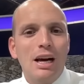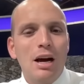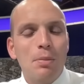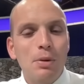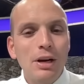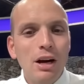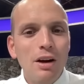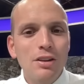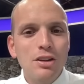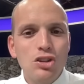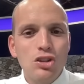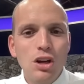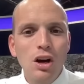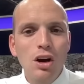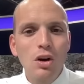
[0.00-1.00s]
Bring on the
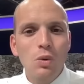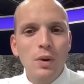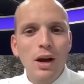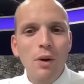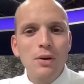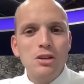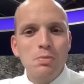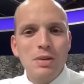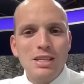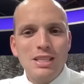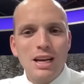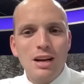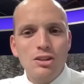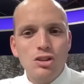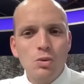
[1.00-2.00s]
snow. We always miss
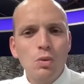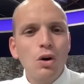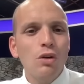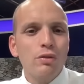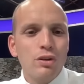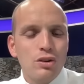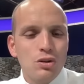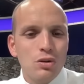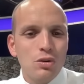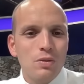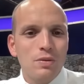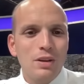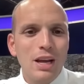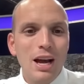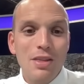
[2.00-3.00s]
out, so we're overdue.
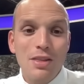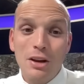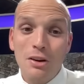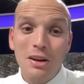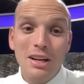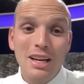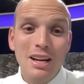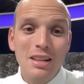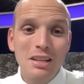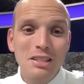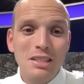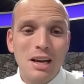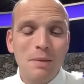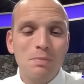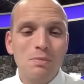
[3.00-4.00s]
Yeah, I think you're going to get it this
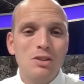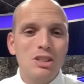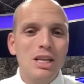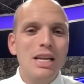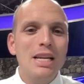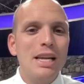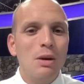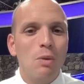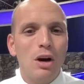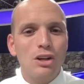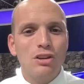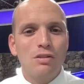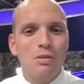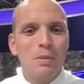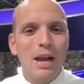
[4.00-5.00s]
time. Sydney,
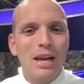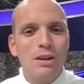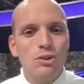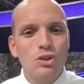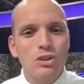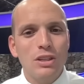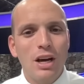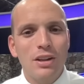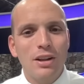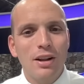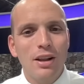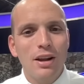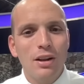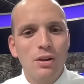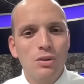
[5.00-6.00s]
watching from Anderson, South
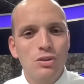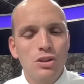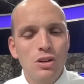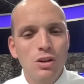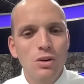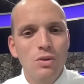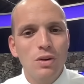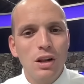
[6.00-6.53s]
Carolina. Hello to you.